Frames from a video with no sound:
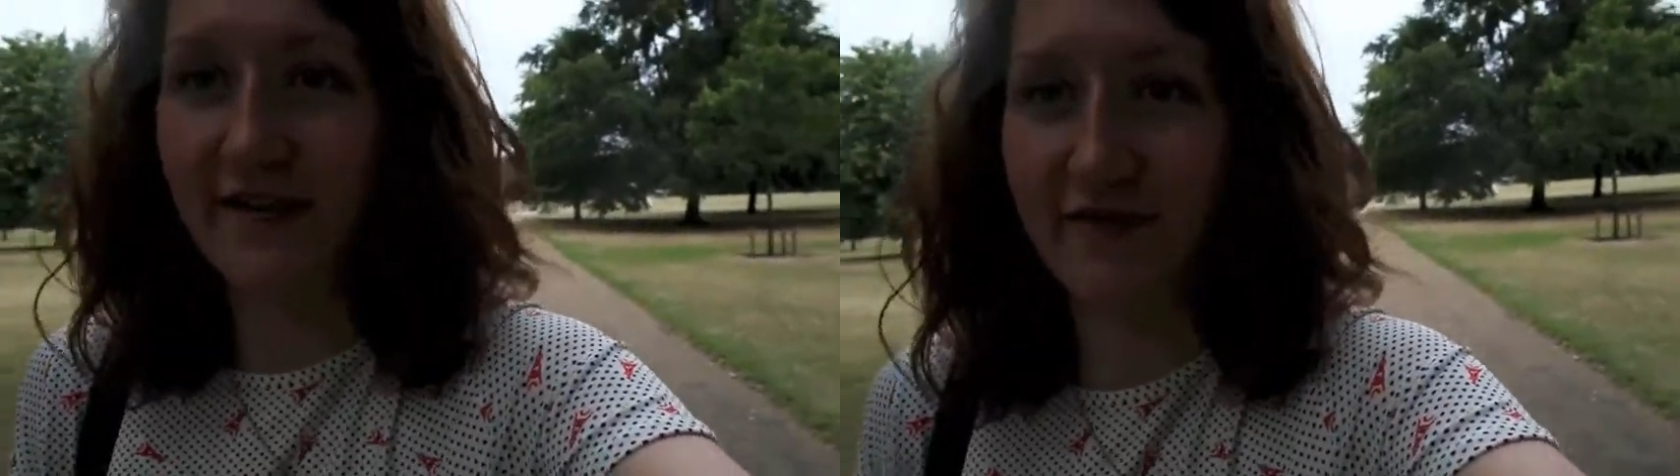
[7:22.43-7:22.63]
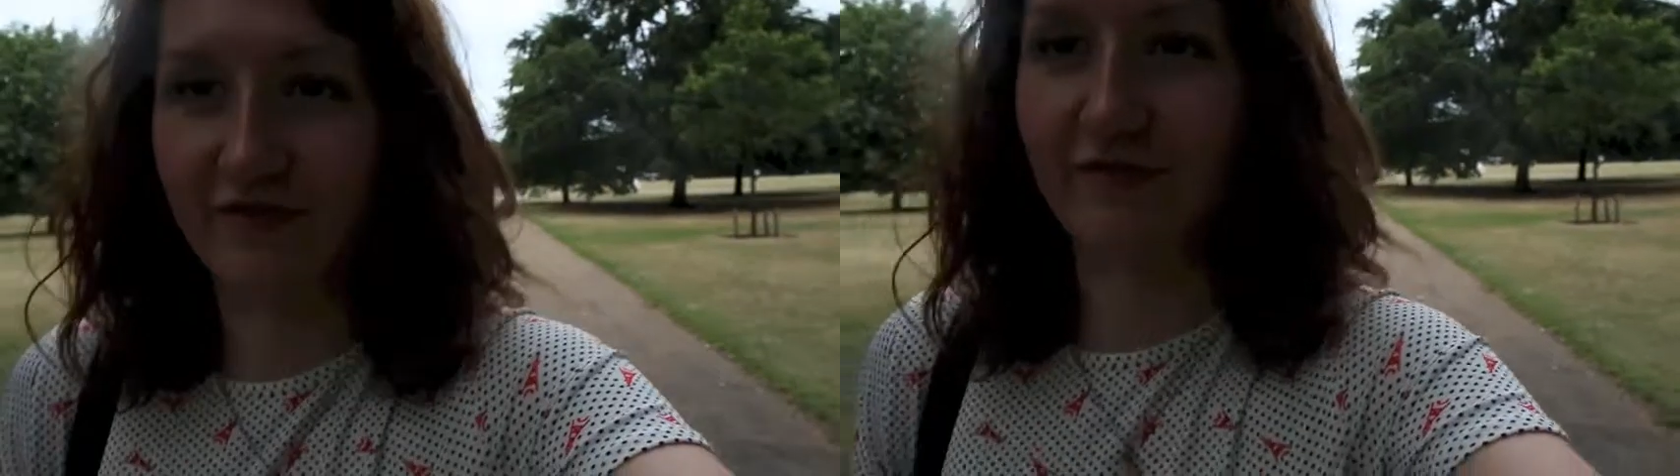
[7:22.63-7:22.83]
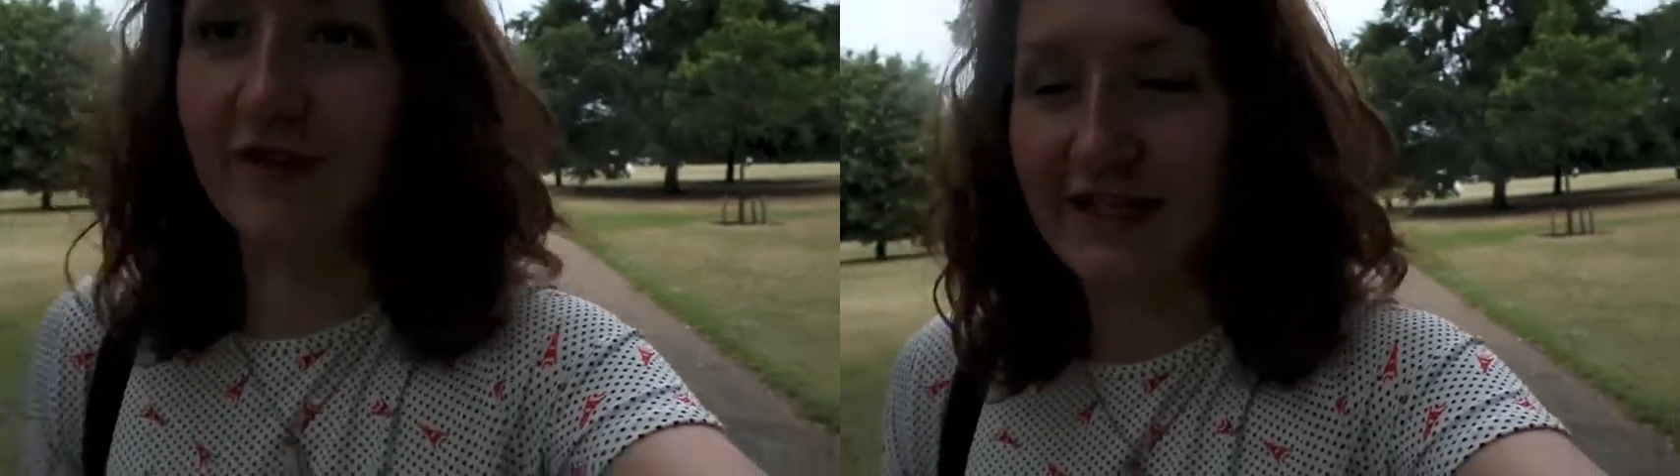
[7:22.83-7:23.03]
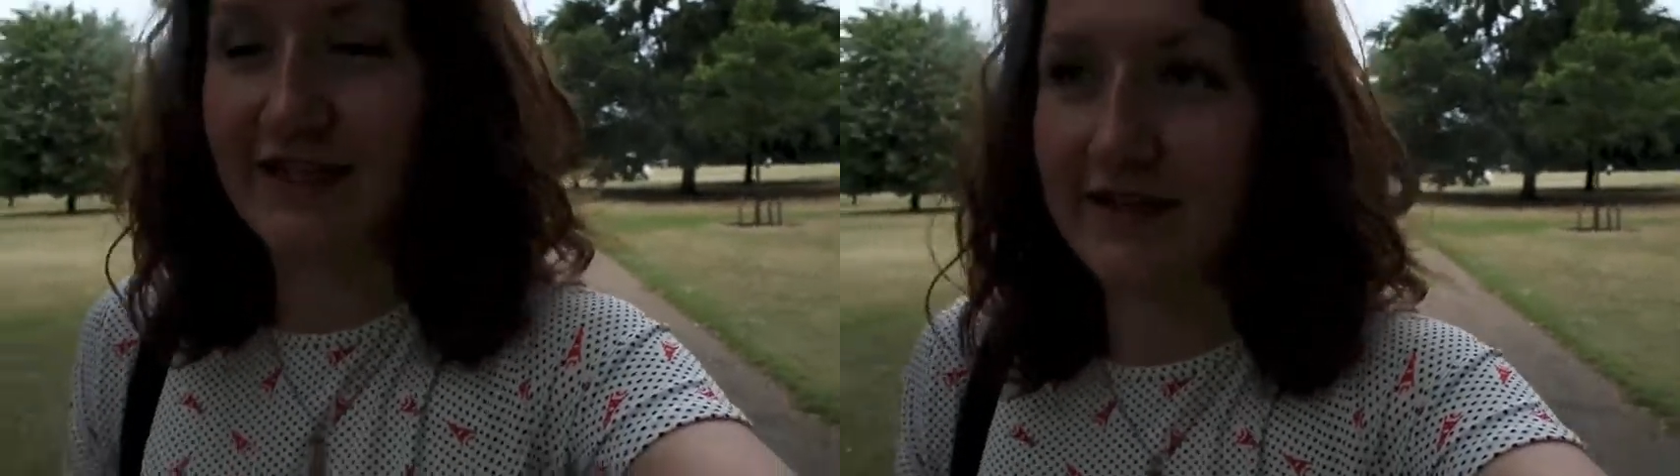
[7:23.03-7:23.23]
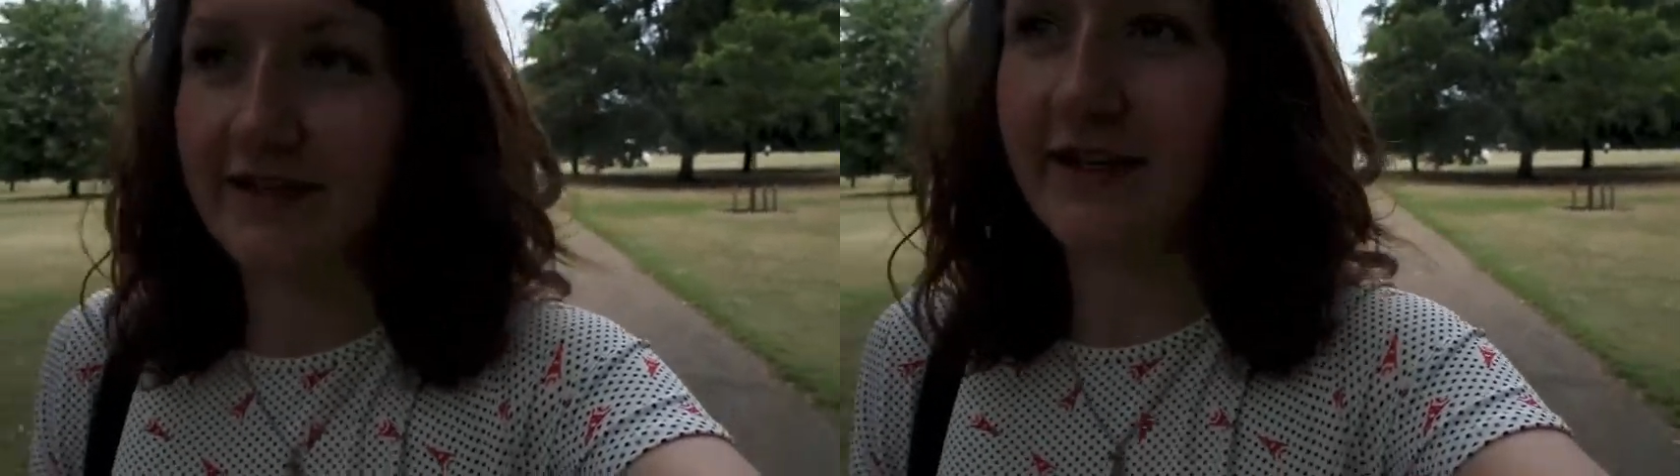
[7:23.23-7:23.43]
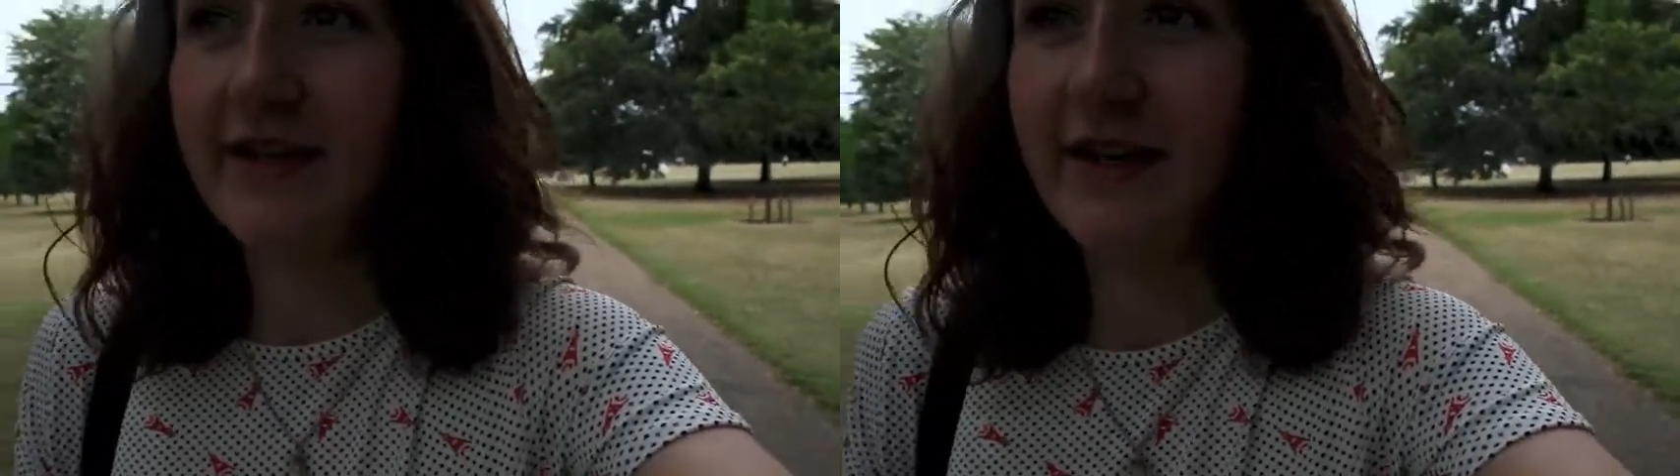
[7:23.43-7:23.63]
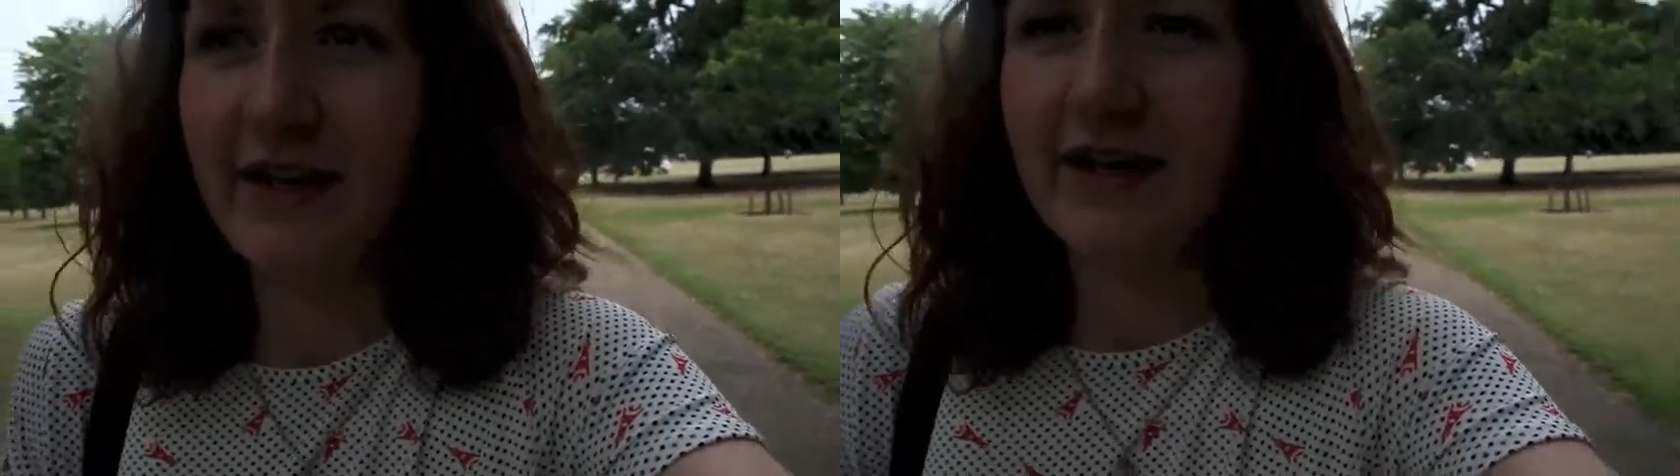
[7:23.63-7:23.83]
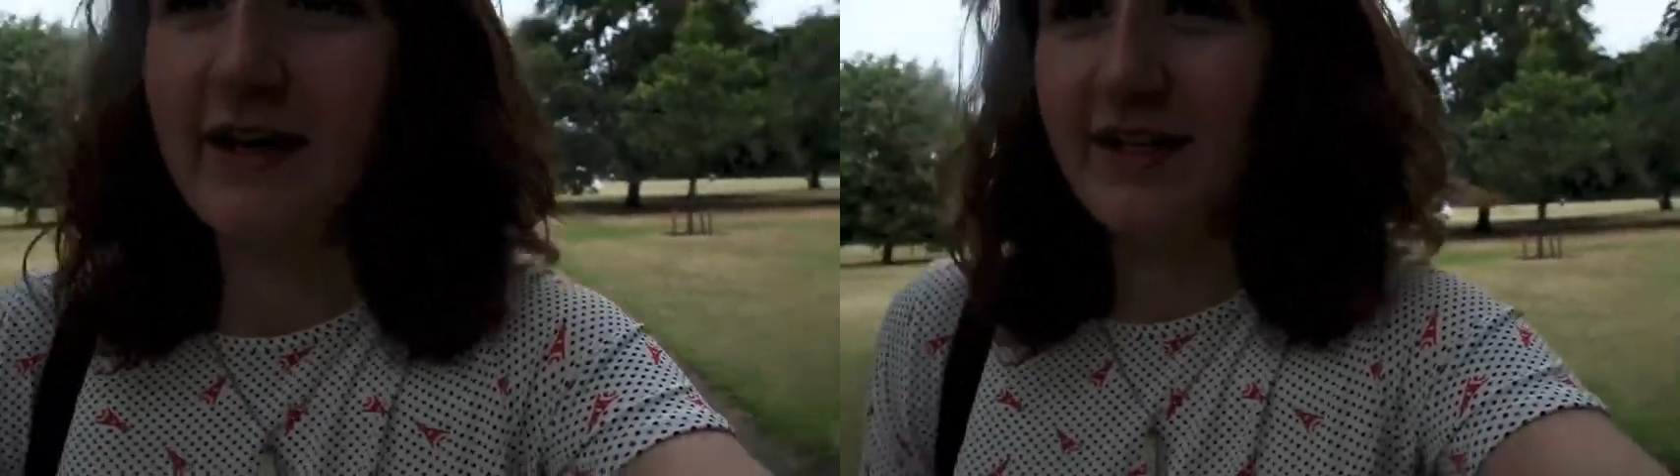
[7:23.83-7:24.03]
I've gone really dark.
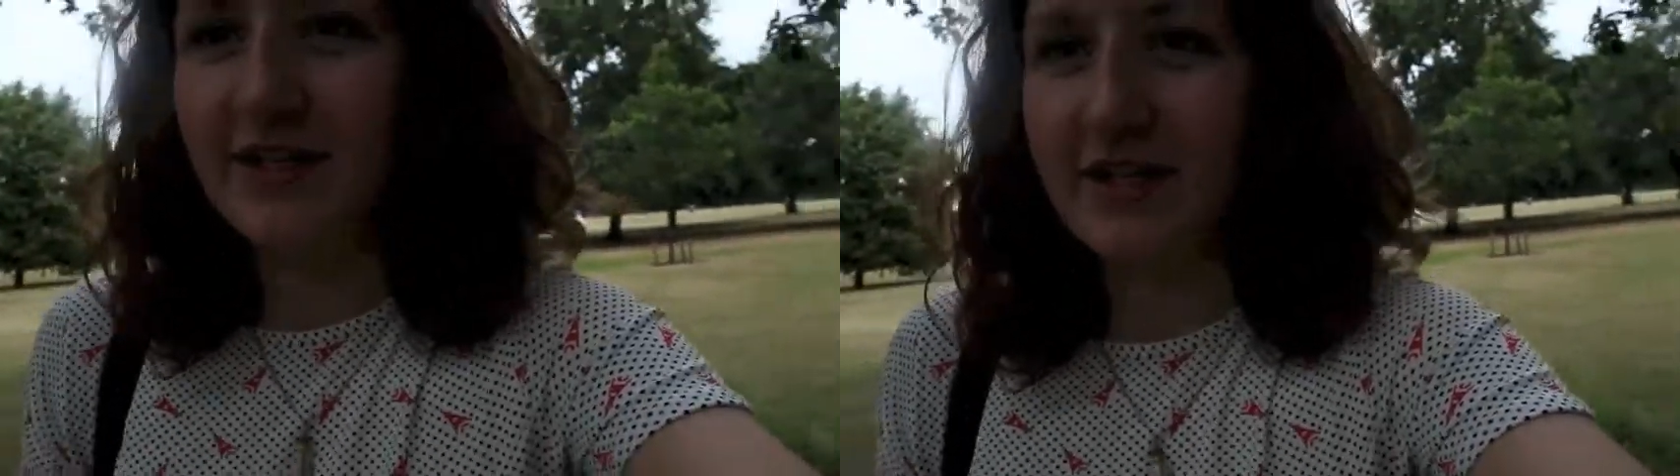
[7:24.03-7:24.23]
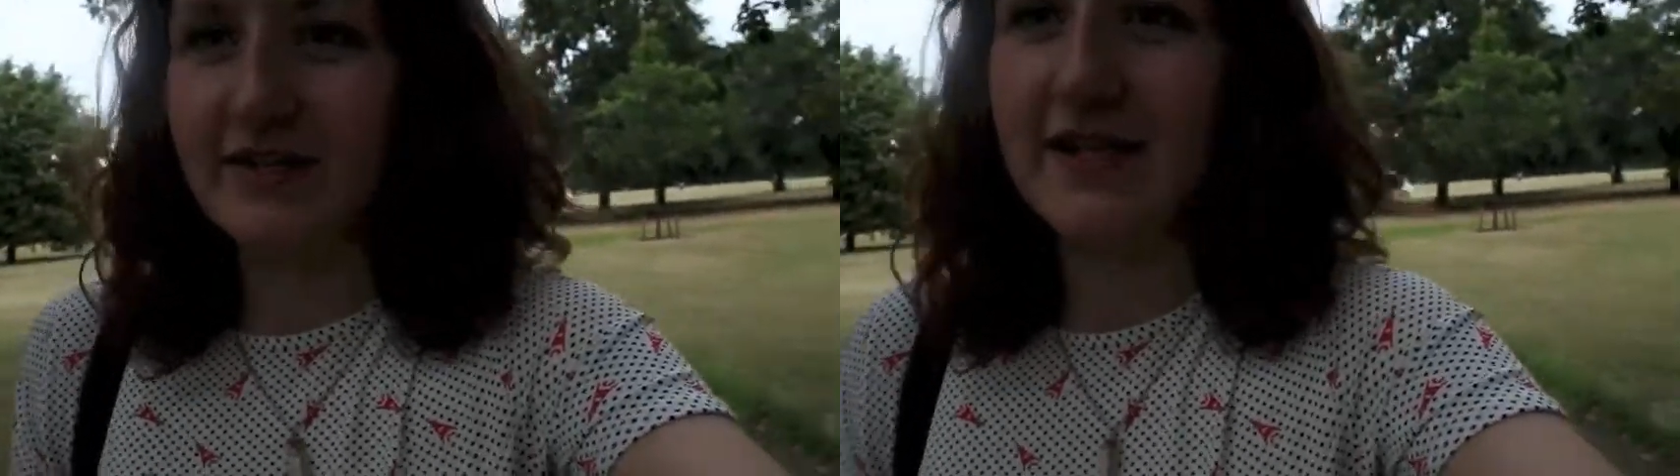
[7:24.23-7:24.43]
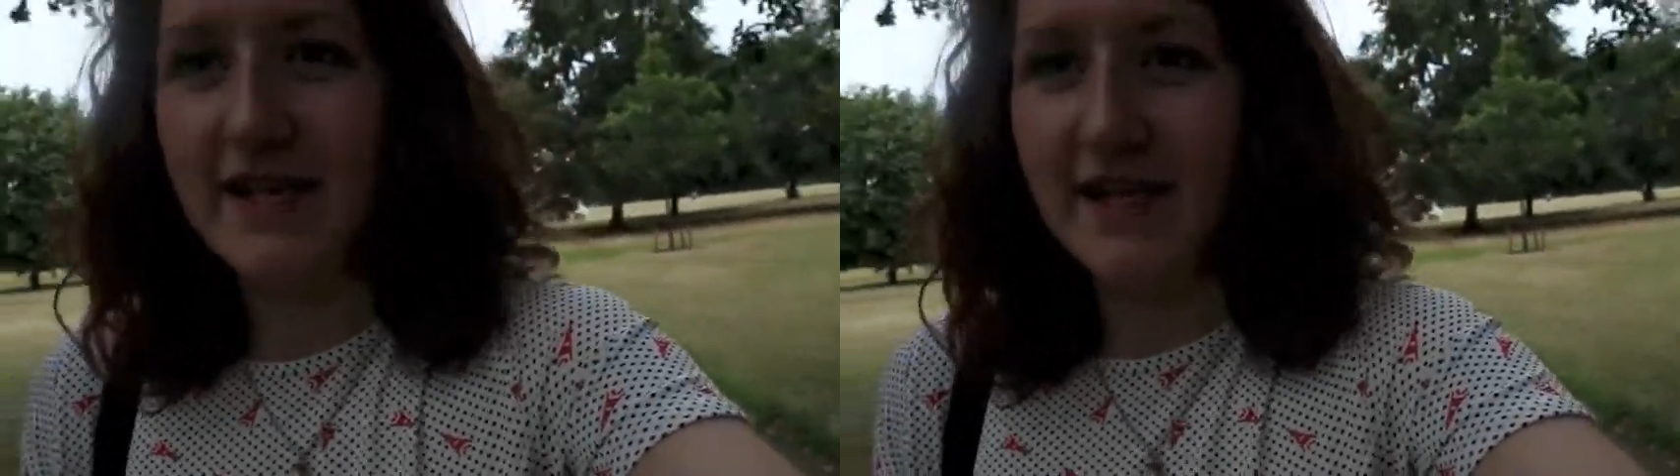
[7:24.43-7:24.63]
Chelsea,